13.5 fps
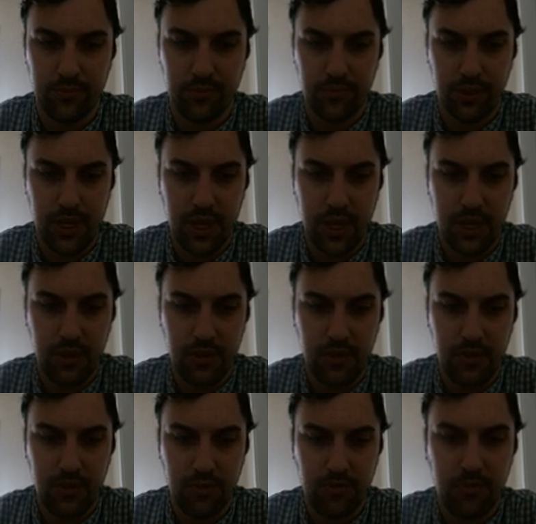Okay.
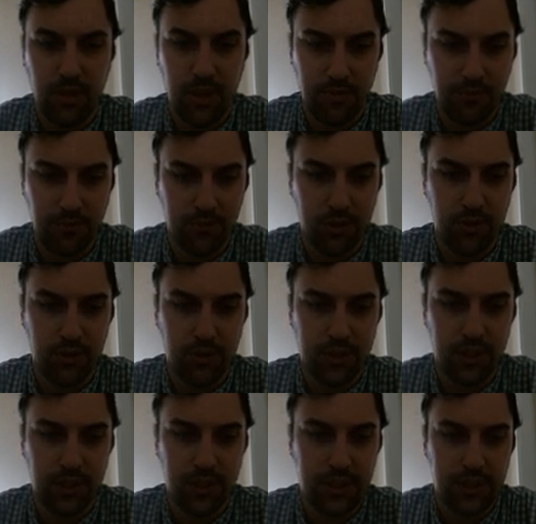Yep. Push towards
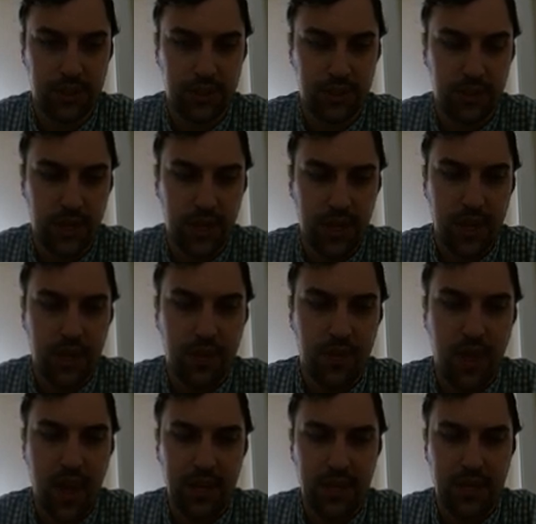thickness.
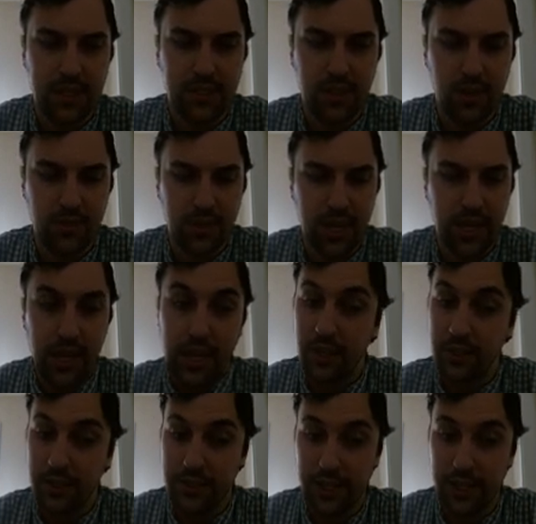That is Gote, and on the second